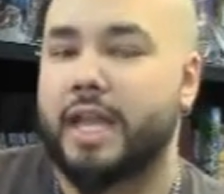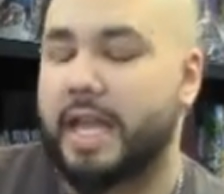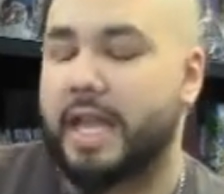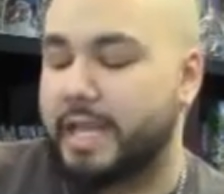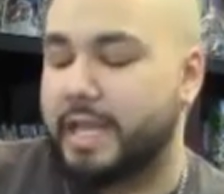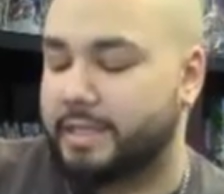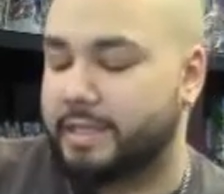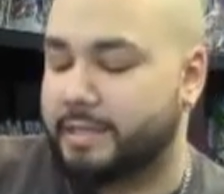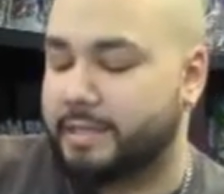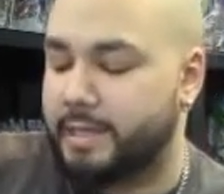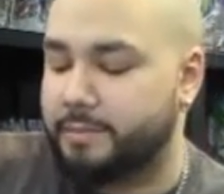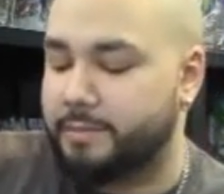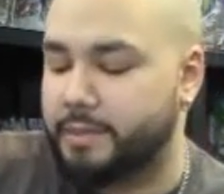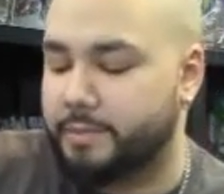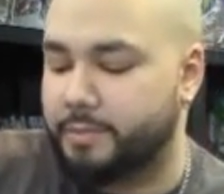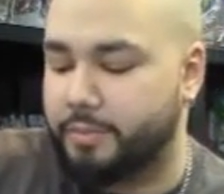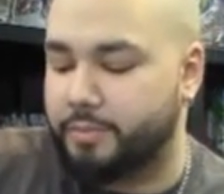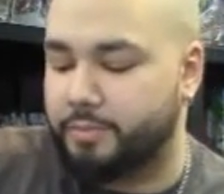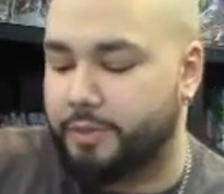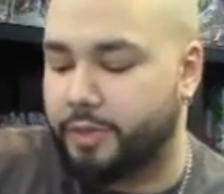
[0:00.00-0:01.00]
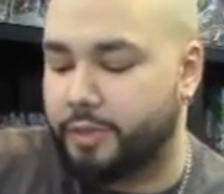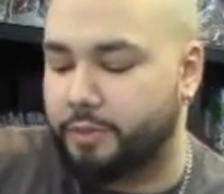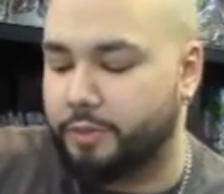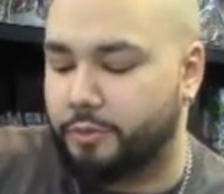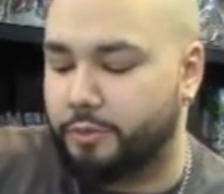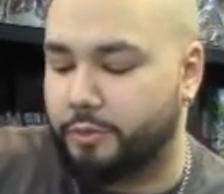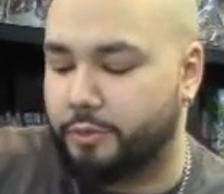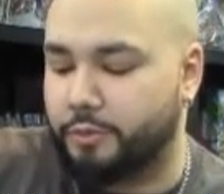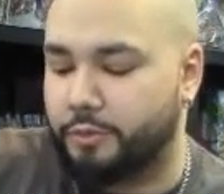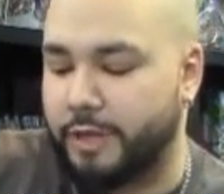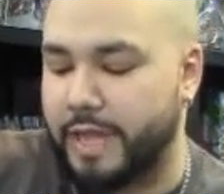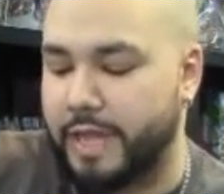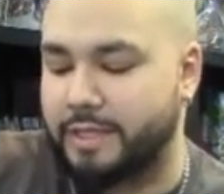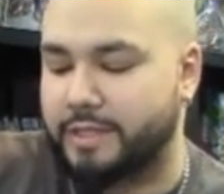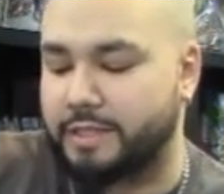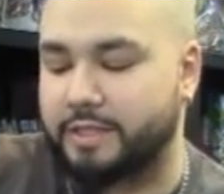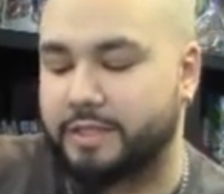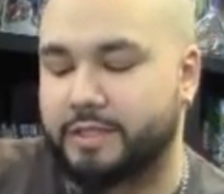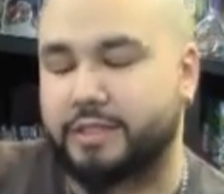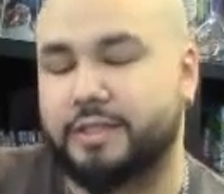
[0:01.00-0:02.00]
It seems to be pretty cool.
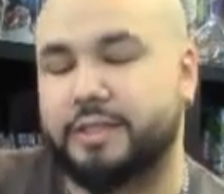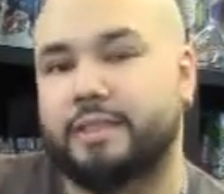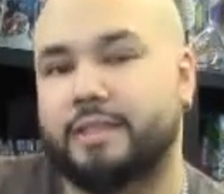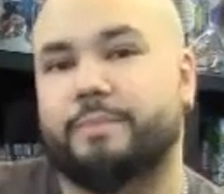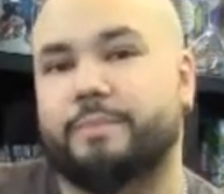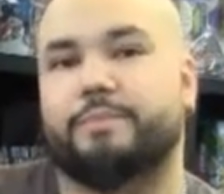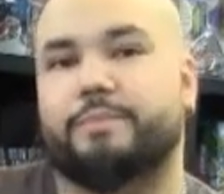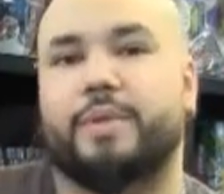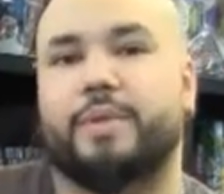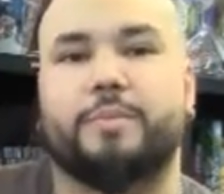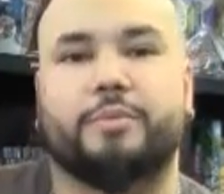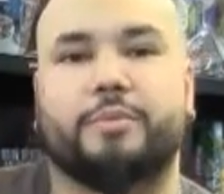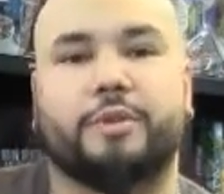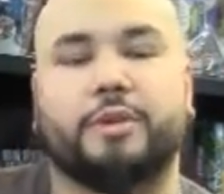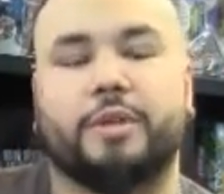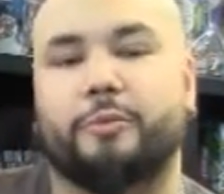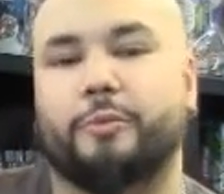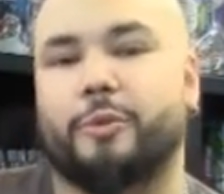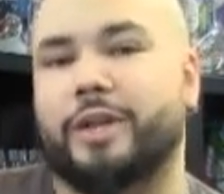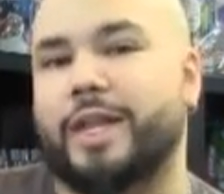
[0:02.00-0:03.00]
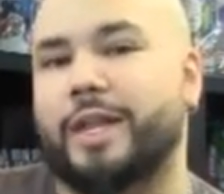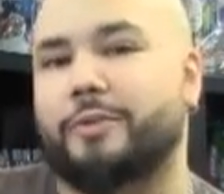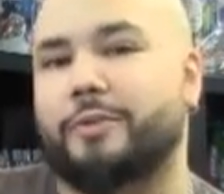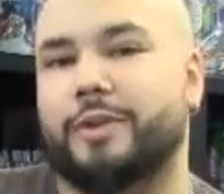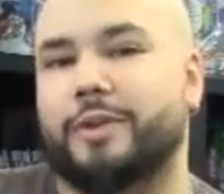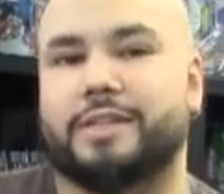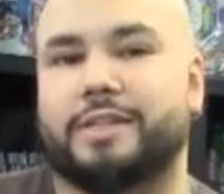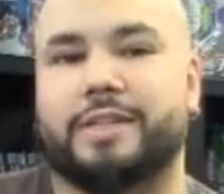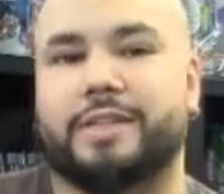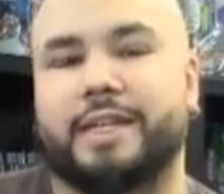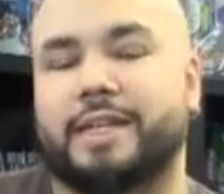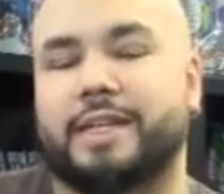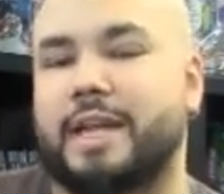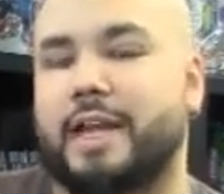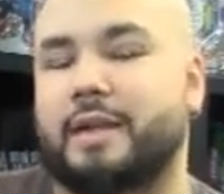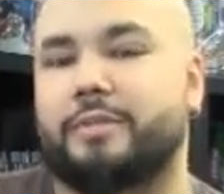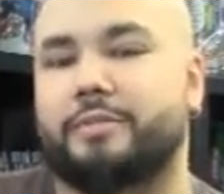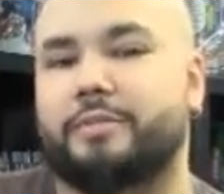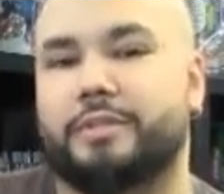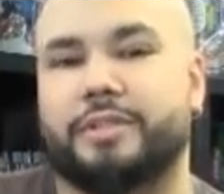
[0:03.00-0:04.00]
It's just people relate wrestling and
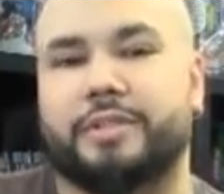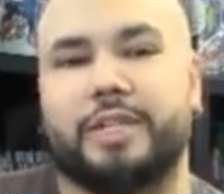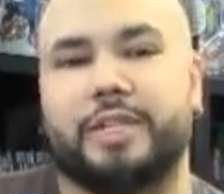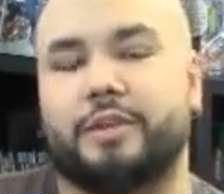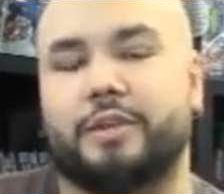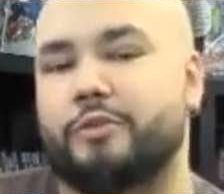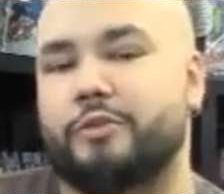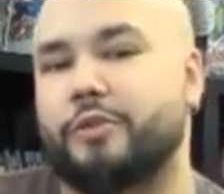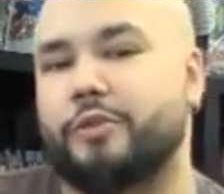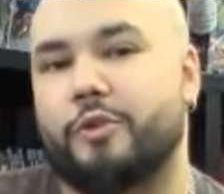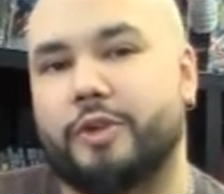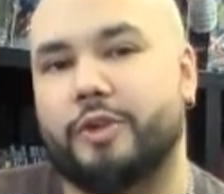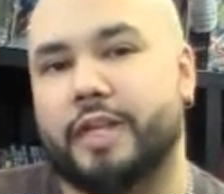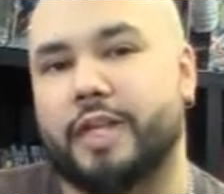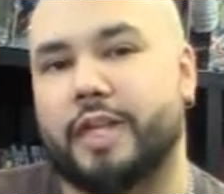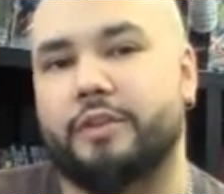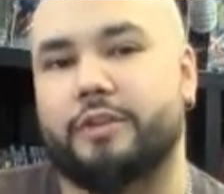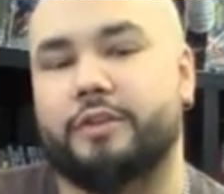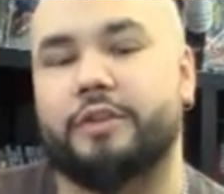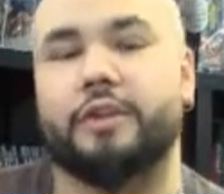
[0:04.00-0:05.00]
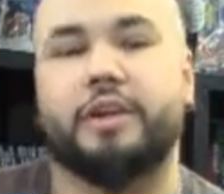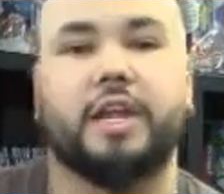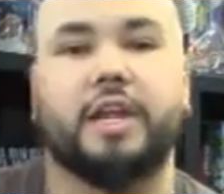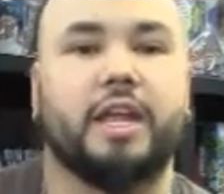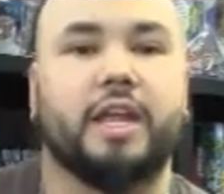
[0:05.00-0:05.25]
comic books; they don't go together.